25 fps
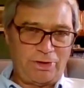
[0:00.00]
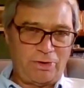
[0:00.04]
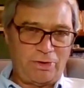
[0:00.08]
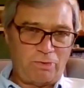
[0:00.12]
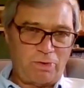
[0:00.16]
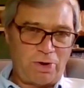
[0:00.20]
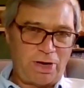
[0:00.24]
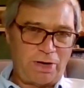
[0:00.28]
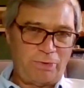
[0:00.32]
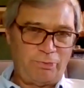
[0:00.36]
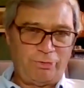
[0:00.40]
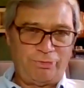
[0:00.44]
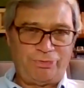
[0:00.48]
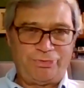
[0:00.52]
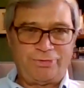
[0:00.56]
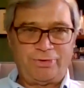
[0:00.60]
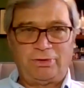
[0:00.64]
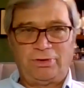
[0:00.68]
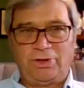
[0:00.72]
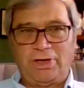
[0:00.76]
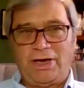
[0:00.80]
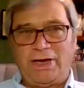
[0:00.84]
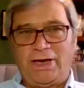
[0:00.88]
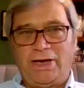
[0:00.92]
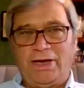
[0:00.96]
to go on with
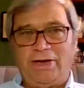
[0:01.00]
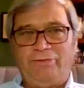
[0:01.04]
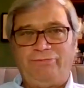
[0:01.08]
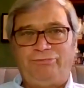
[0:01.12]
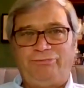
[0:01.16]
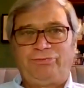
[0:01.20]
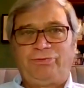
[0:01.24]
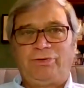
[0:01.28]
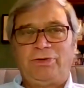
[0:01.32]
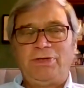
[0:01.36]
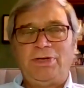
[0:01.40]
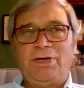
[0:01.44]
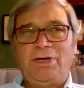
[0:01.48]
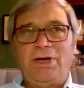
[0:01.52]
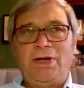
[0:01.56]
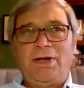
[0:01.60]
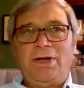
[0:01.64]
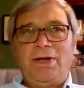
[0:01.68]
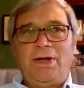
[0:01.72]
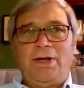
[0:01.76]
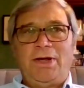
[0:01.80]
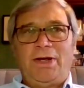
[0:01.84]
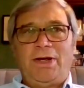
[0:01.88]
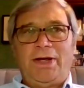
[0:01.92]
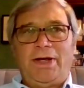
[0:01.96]
their lives,
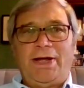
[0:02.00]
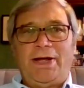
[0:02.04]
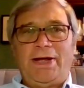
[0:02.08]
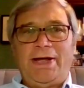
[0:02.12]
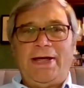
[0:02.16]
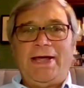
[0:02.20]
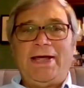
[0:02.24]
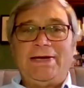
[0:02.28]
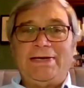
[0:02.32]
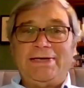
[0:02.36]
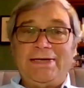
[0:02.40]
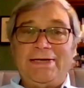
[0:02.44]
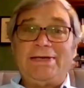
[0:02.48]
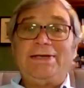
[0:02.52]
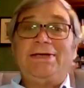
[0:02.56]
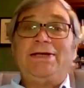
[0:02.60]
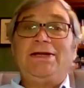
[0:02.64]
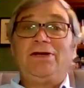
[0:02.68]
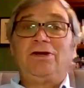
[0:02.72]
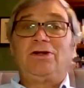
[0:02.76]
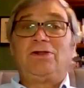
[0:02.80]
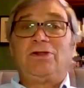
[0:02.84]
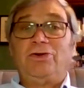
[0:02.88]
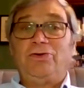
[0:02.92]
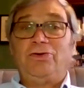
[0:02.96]
and
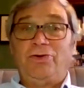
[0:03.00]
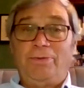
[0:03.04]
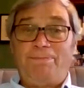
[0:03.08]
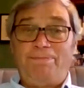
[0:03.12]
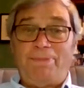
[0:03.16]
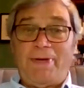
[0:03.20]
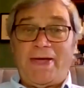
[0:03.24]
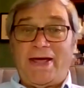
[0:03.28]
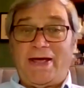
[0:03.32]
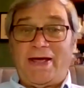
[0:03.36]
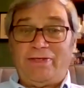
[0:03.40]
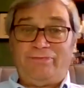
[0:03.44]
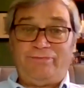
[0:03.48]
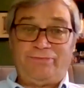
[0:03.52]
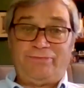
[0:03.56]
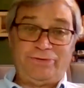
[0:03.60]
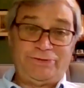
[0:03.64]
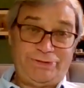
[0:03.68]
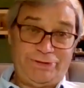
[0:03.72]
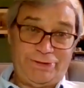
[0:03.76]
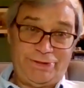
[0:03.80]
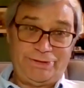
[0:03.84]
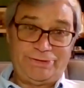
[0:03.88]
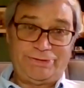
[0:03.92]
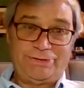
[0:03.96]
didn't include a path
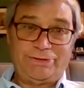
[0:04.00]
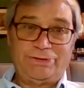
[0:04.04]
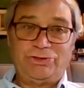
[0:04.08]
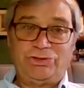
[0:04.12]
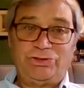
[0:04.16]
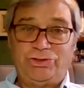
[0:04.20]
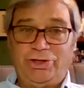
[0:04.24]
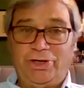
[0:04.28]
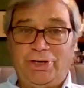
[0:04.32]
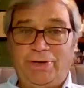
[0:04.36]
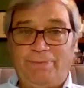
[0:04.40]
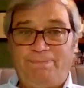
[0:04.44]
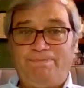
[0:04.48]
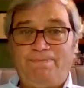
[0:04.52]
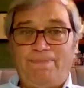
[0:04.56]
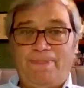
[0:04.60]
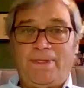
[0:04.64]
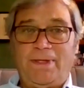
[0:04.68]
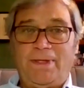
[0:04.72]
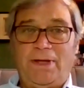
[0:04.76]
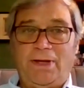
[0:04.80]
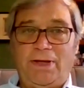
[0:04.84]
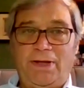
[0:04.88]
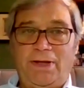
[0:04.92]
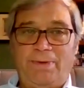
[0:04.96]
for citizenship,
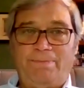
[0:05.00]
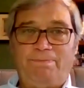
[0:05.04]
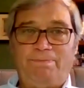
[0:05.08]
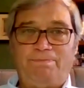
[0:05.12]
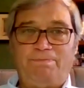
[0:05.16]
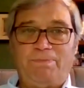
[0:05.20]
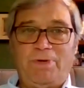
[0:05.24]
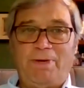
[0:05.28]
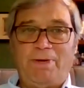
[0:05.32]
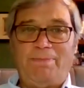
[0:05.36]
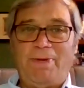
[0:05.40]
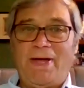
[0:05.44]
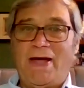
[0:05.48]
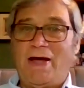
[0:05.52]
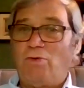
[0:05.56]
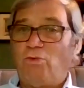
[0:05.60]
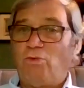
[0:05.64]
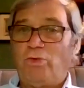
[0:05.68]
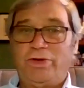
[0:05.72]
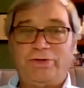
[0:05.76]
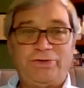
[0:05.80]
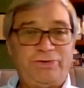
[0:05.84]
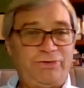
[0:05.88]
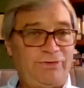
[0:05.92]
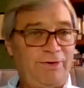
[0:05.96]
there
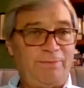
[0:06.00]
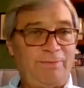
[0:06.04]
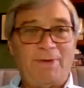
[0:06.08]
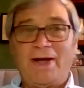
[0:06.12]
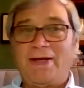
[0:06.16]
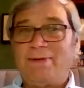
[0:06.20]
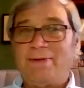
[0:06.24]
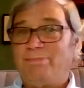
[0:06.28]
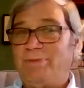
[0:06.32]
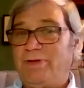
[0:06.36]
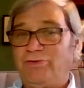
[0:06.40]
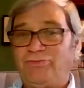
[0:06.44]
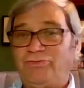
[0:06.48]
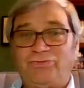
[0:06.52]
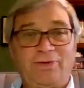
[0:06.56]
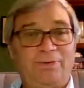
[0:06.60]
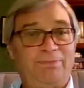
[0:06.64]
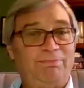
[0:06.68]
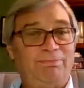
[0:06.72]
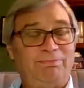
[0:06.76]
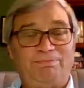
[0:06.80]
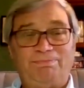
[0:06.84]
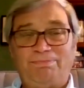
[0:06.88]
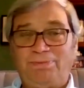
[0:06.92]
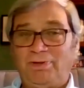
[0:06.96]
might be
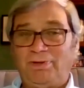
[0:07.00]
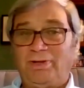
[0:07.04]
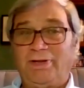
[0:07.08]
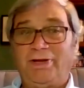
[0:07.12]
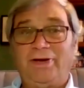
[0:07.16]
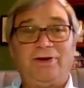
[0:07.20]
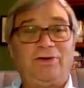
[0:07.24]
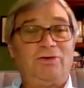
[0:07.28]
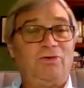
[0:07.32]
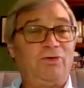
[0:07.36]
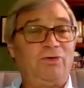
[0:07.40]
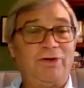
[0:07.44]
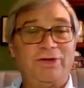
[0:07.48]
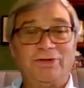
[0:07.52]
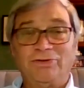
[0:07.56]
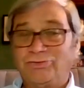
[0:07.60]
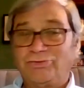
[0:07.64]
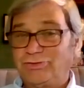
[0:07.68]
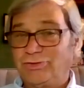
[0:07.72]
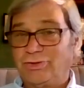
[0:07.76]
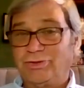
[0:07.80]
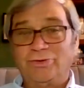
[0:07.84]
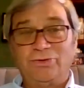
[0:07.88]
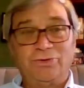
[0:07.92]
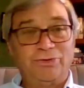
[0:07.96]
some political
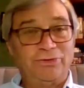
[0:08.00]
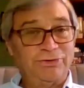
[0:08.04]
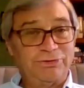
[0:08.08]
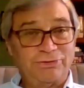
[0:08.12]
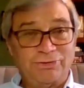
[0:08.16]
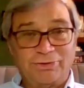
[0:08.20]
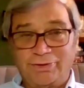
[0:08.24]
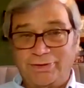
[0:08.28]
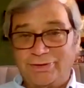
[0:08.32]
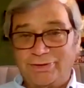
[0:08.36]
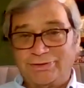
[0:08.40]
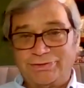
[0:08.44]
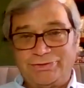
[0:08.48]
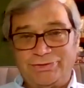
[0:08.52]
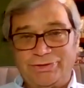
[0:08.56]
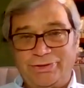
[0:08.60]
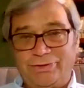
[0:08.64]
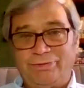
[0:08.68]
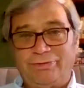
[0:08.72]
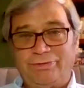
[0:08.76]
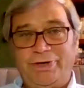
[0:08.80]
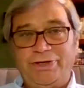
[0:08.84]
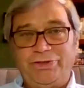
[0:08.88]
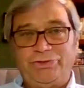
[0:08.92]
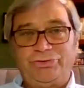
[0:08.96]
concerns or
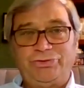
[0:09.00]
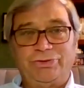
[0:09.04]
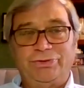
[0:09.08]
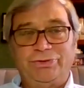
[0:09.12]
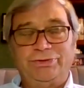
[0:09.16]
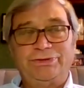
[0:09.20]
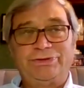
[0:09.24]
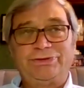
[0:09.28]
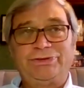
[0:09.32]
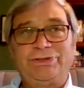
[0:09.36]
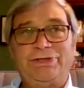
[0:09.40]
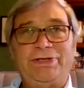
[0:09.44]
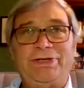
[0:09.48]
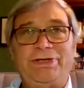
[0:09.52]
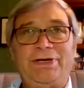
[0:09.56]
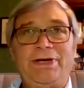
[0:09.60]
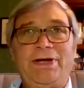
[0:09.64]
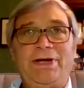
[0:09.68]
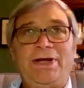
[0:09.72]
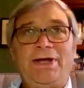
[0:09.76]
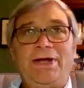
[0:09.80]
considerations,